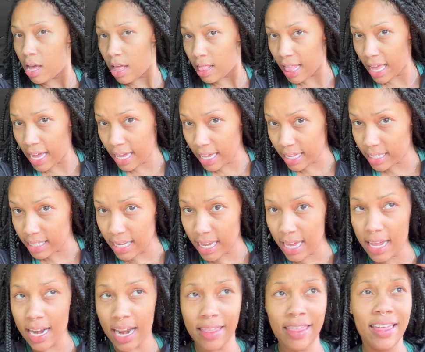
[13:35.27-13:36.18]
Like I
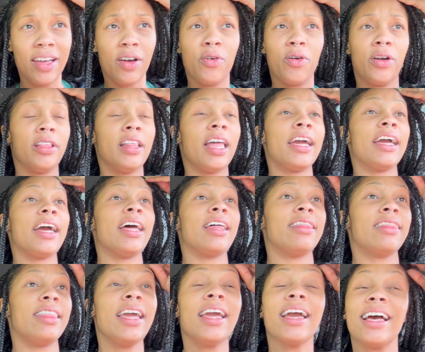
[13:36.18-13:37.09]
said, I think, or like I
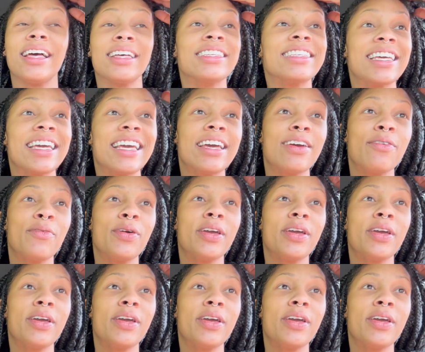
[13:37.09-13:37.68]
think I said,